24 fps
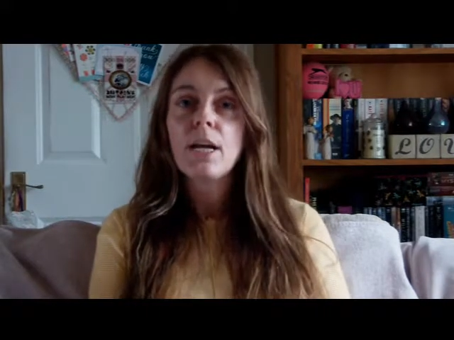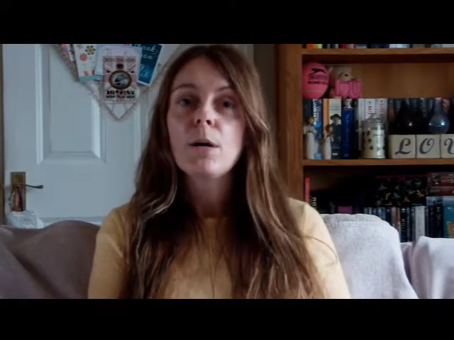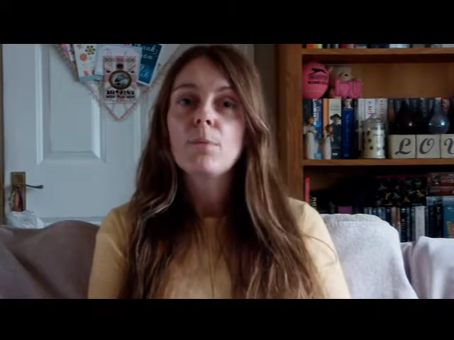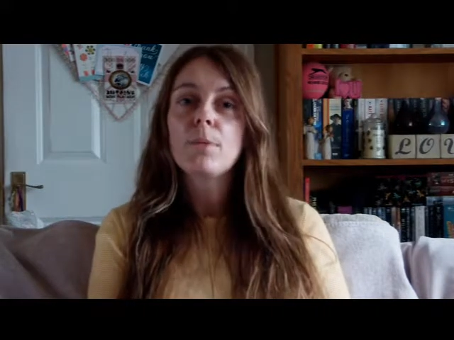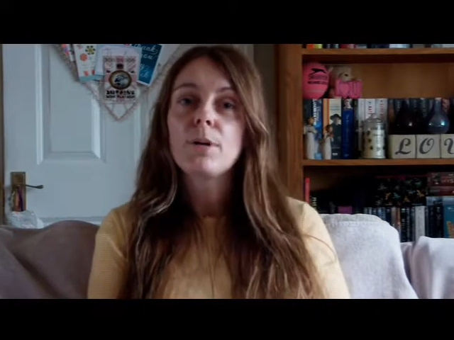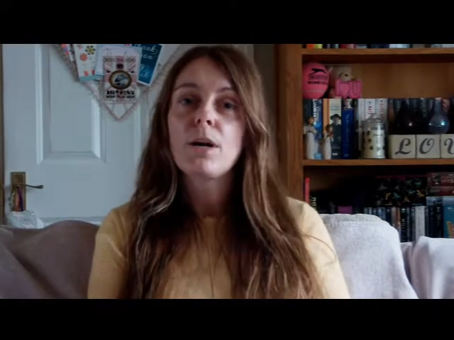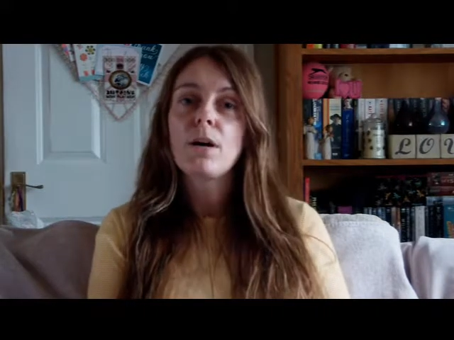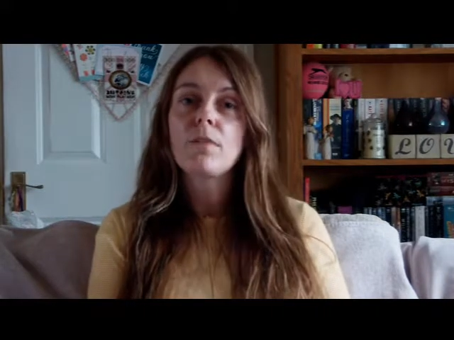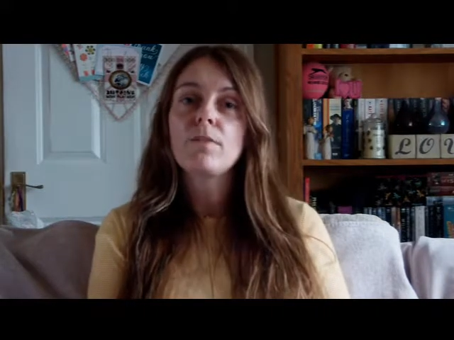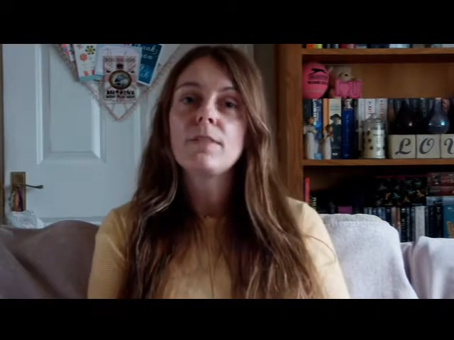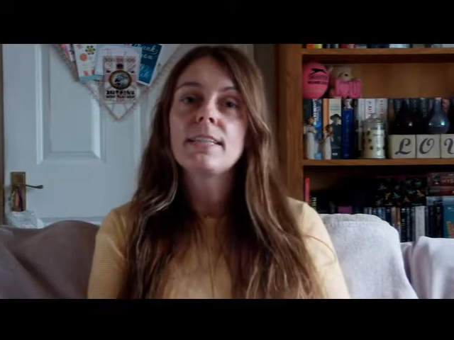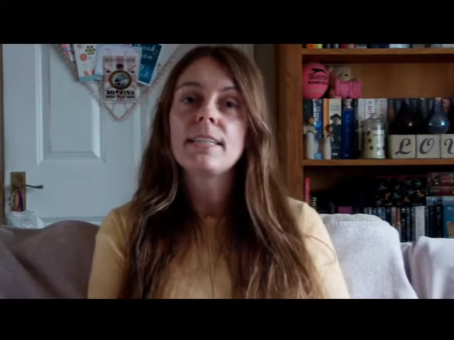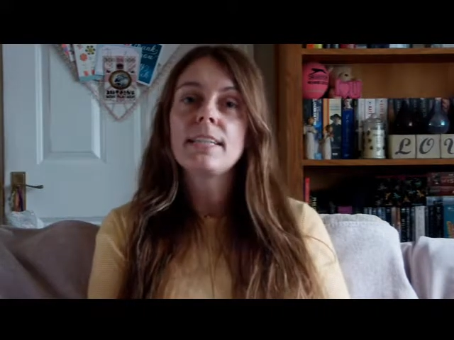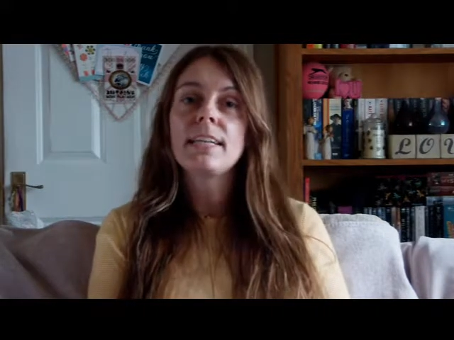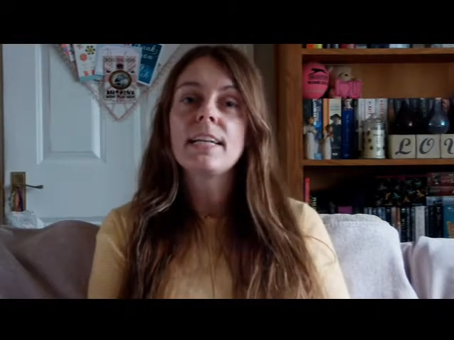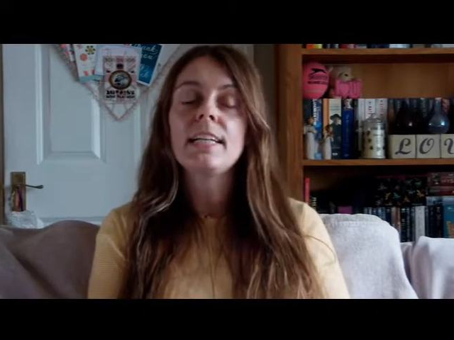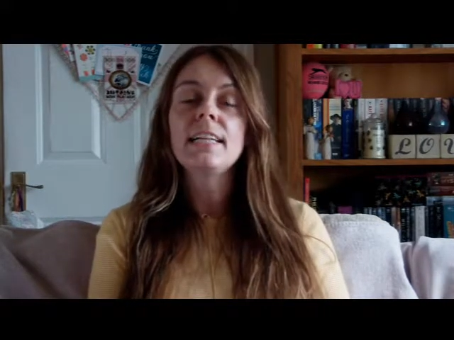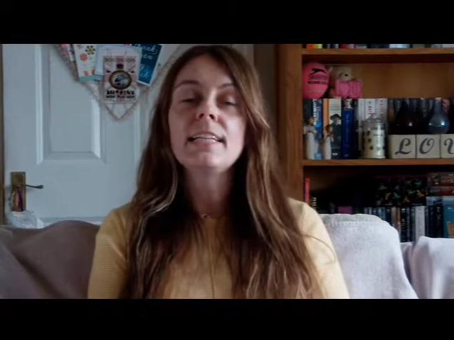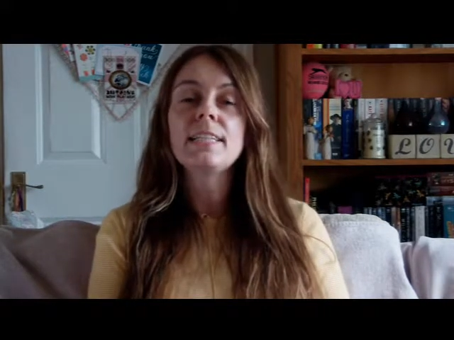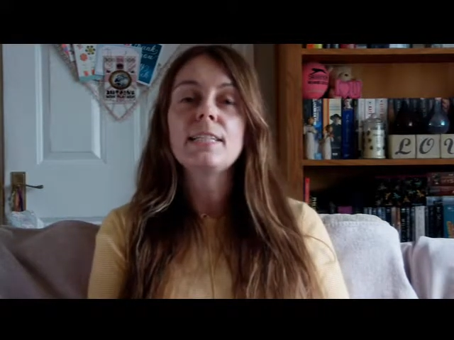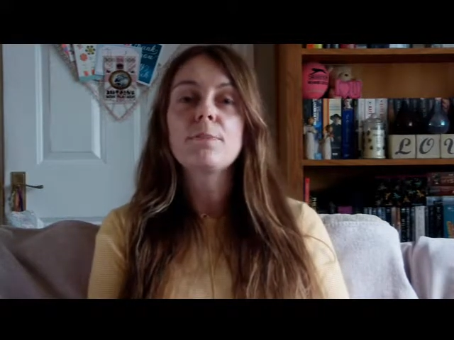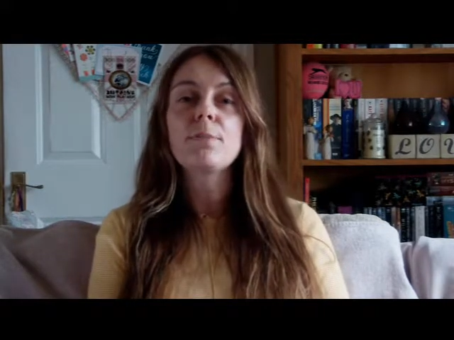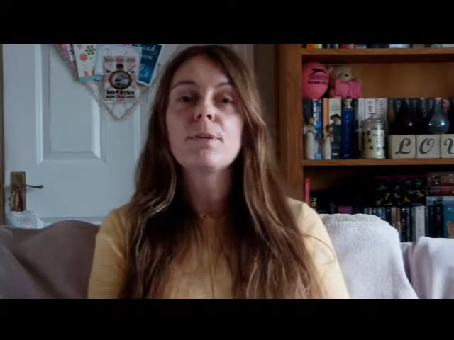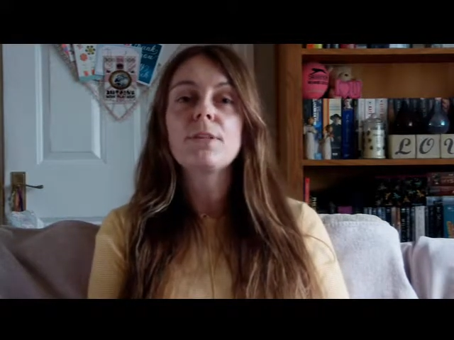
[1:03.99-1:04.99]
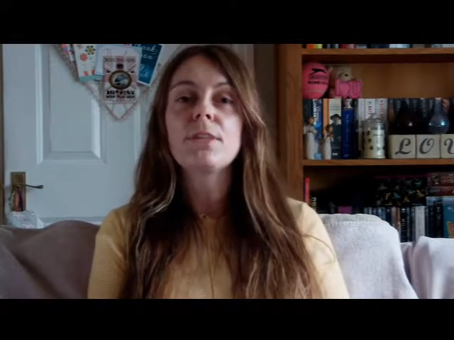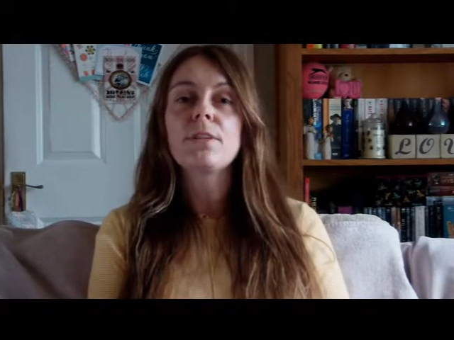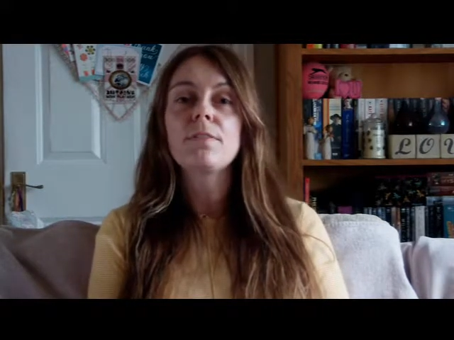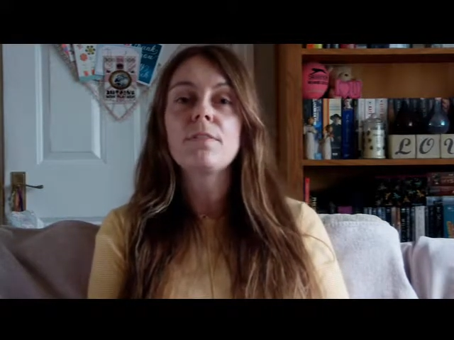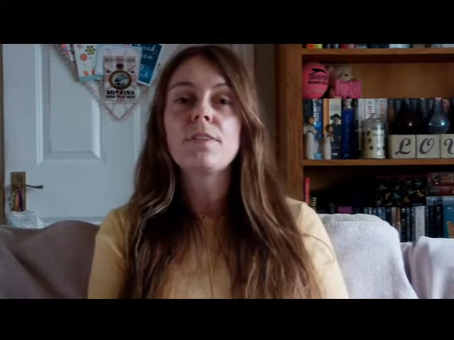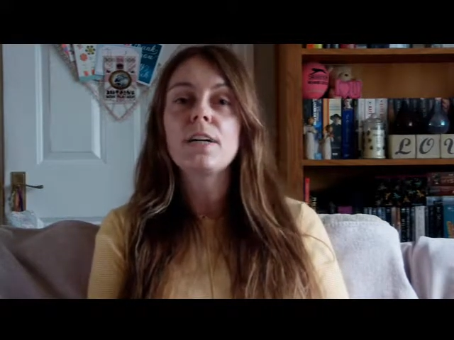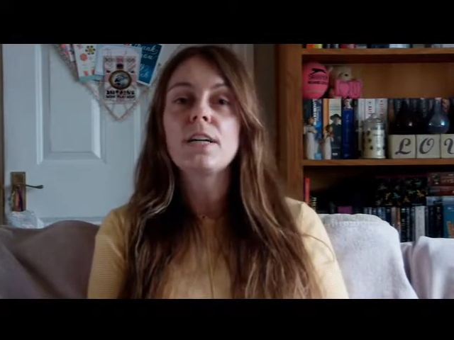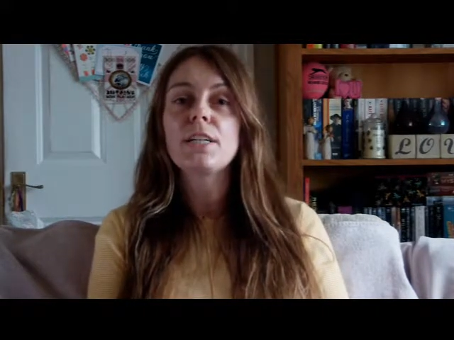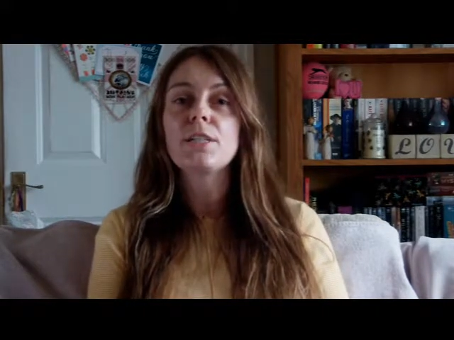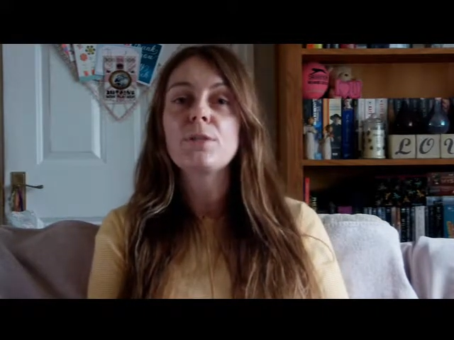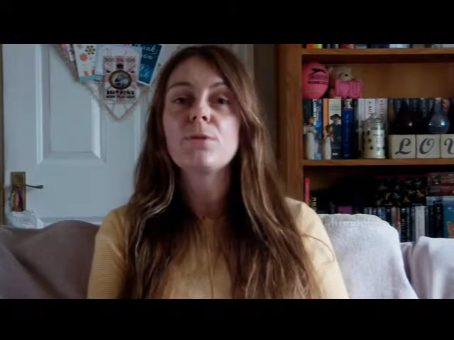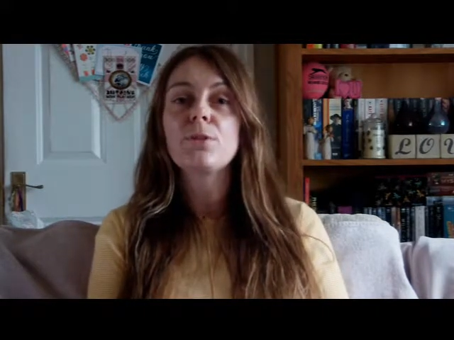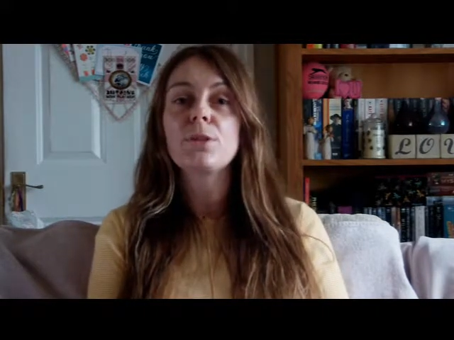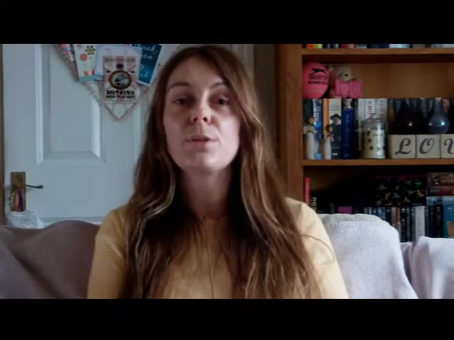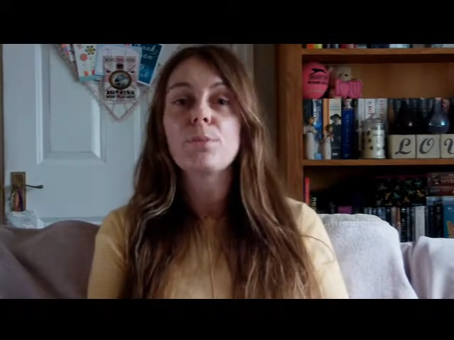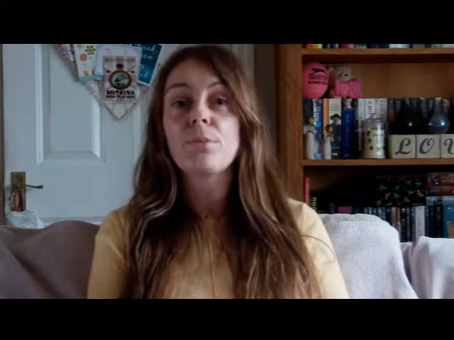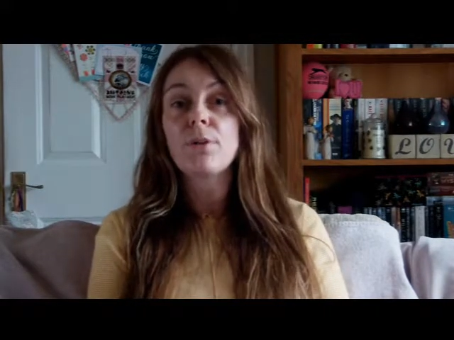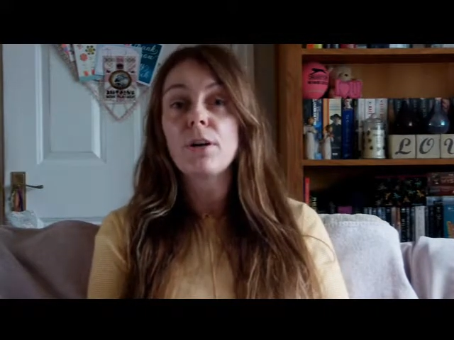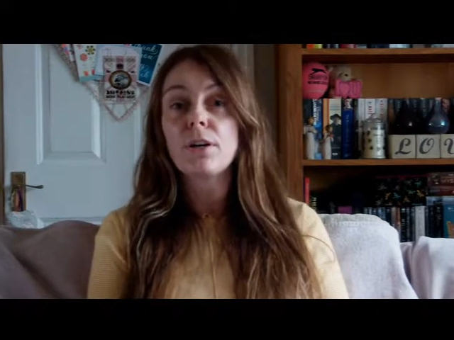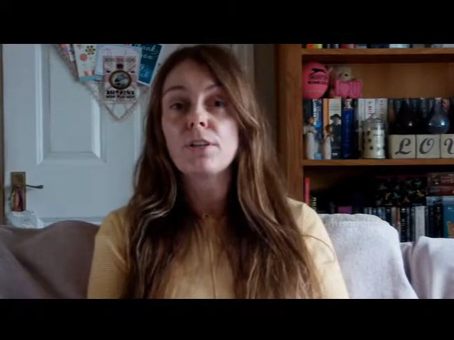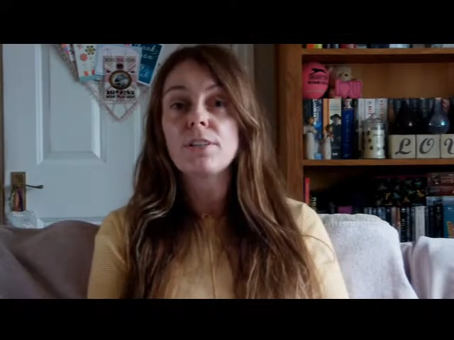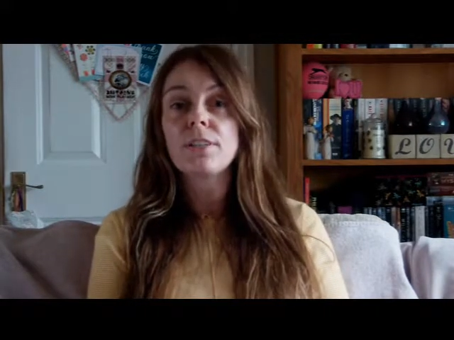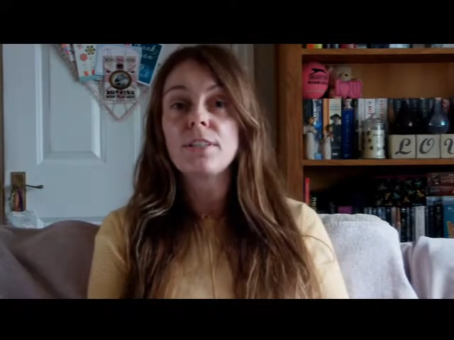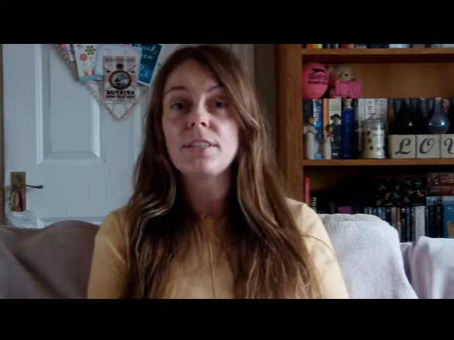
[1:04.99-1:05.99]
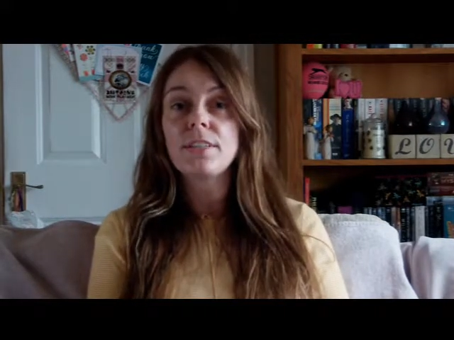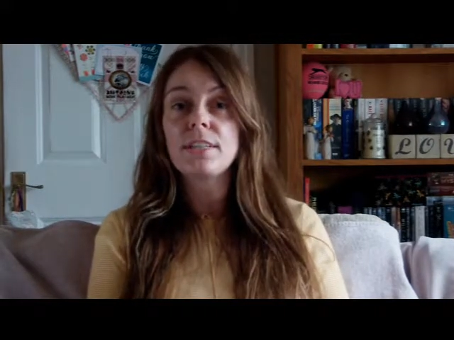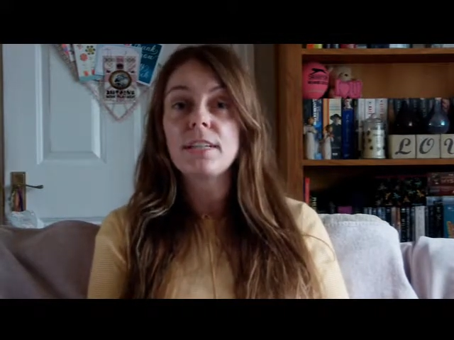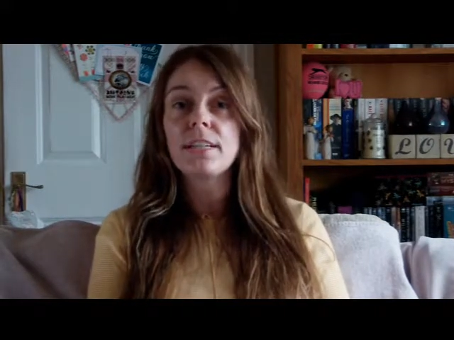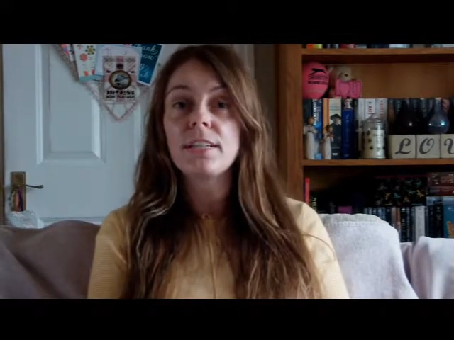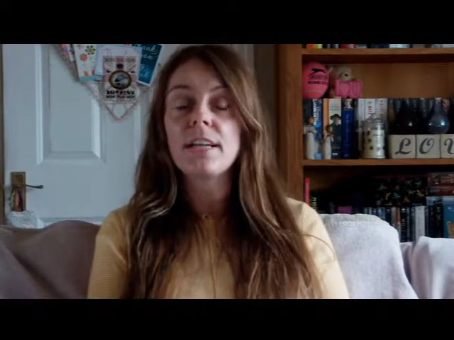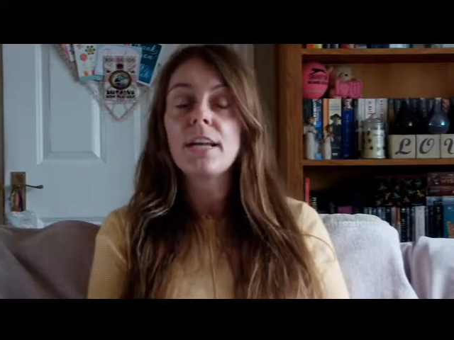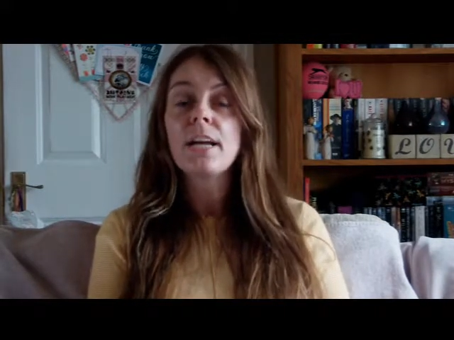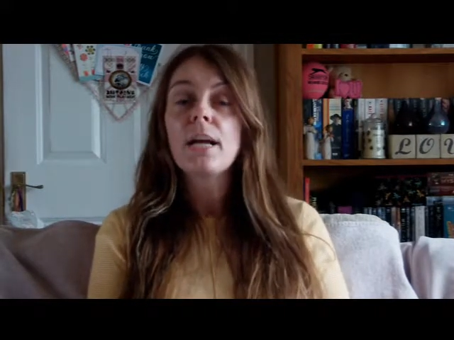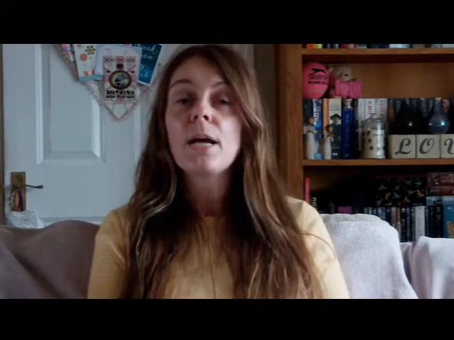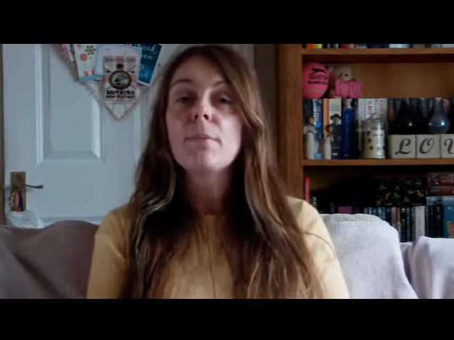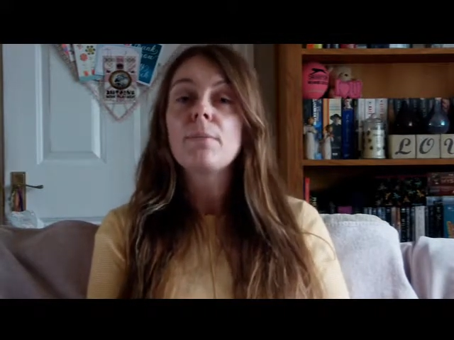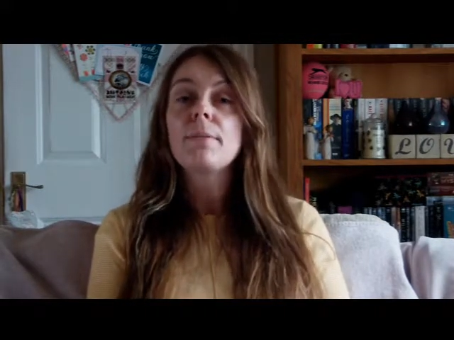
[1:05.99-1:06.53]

But obviously Elizabeth I was a Protestant